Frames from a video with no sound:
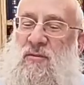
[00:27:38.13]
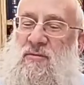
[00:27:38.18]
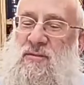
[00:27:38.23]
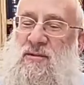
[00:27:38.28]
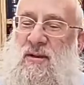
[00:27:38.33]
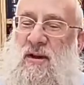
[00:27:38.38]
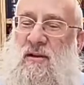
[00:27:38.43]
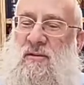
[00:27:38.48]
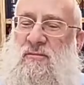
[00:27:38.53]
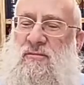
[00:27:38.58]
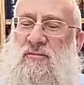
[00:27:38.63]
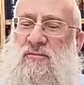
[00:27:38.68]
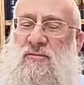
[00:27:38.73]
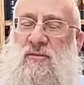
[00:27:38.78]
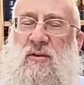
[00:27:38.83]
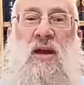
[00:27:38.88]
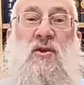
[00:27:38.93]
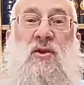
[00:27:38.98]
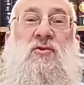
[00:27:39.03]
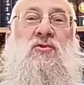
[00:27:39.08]
of
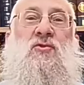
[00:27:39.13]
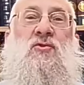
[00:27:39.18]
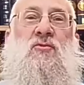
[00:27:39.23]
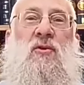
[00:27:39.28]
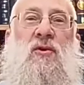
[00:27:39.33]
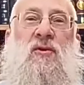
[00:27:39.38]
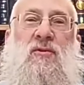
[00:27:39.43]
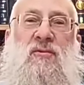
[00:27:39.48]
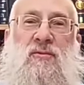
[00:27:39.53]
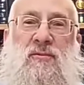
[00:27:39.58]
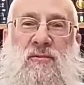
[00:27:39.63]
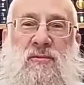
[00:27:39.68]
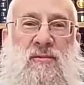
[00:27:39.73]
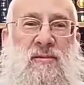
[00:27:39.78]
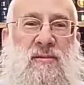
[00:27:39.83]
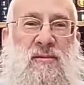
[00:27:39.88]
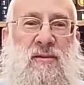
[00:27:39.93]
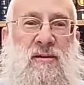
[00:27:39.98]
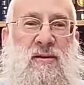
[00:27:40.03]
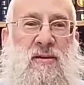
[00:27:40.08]
H2O,
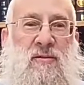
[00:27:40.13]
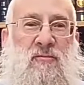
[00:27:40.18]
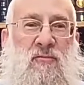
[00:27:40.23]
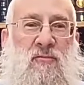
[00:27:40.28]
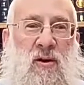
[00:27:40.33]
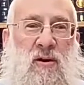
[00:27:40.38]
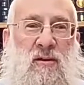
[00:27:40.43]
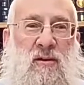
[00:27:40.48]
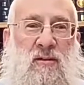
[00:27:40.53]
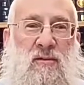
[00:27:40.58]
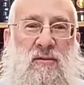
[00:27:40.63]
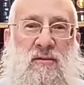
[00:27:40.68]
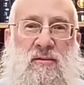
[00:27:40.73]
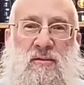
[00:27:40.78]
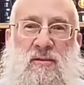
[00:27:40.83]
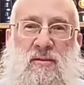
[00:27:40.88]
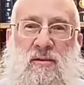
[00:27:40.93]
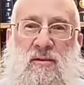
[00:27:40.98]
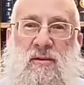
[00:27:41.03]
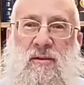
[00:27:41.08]
of water.
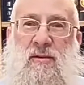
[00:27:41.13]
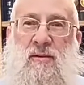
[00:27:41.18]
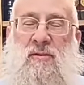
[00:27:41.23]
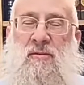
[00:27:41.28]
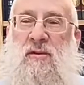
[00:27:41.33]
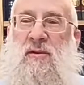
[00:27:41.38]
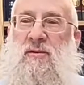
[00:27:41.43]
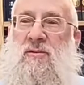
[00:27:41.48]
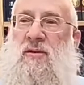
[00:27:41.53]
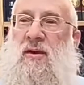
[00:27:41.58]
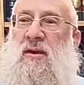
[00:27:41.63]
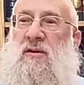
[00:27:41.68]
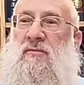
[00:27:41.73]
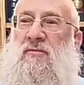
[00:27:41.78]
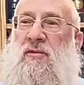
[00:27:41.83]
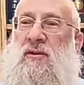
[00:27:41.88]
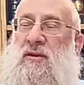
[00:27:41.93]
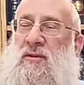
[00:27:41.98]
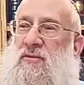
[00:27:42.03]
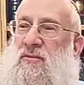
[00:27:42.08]
Right? You have,
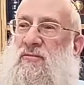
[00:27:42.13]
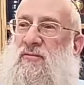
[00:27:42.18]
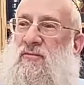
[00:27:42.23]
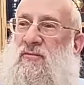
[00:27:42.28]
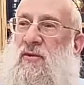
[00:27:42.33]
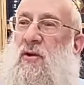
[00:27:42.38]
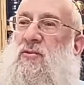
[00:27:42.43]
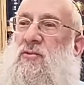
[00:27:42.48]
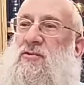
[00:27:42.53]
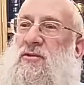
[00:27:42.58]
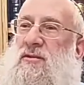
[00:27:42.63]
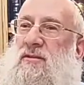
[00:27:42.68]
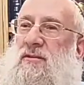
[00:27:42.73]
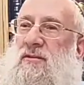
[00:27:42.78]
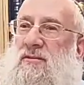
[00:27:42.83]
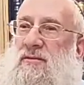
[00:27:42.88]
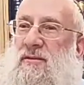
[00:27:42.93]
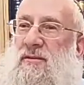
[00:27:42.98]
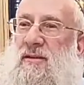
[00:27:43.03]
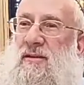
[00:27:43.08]
when it's
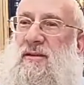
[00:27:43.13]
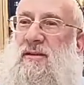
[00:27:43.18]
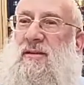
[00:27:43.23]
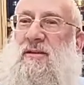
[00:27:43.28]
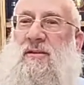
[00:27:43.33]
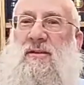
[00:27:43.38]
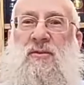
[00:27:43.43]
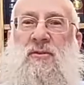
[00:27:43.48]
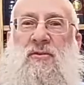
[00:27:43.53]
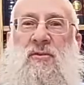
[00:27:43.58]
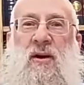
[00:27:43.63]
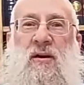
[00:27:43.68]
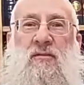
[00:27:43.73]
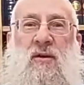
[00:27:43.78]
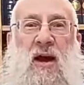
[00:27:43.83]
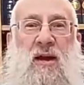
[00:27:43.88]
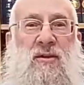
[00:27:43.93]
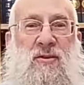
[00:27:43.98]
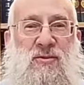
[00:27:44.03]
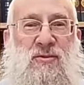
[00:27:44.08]
frozen, you have
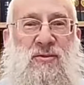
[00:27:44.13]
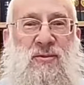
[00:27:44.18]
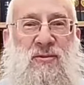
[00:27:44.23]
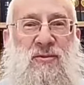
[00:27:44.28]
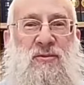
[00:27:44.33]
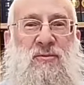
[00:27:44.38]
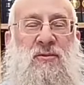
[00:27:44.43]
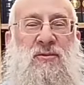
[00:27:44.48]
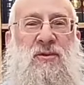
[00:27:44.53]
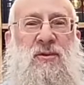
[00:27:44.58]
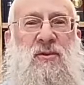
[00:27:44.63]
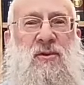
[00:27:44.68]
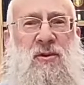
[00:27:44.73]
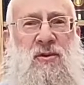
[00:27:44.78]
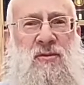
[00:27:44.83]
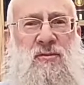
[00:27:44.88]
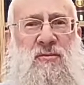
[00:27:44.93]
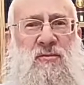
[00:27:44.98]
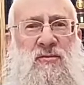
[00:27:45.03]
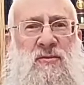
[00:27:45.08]
ice. What's it
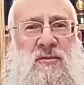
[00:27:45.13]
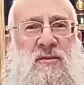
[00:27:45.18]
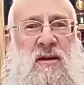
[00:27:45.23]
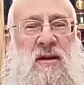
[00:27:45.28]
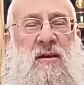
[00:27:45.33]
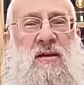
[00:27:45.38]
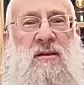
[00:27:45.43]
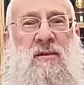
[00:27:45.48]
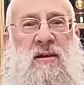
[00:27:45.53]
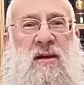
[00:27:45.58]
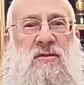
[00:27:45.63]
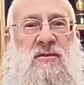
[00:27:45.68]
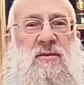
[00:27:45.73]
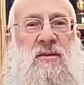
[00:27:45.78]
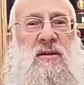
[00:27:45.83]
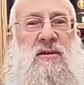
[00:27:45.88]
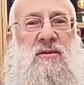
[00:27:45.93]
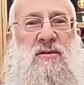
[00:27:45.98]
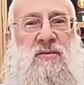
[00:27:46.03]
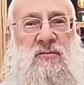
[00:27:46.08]
called? Not
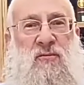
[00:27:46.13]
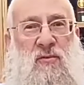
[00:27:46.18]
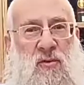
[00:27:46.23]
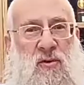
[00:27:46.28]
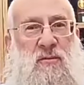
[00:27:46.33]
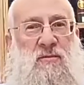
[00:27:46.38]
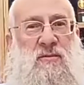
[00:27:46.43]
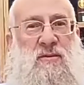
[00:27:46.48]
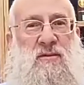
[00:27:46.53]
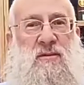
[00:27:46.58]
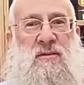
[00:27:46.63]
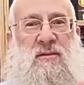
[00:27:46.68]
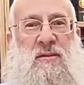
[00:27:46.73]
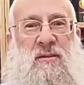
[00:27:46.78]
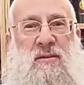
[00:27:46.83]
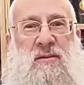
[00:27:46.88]
stages. Forms?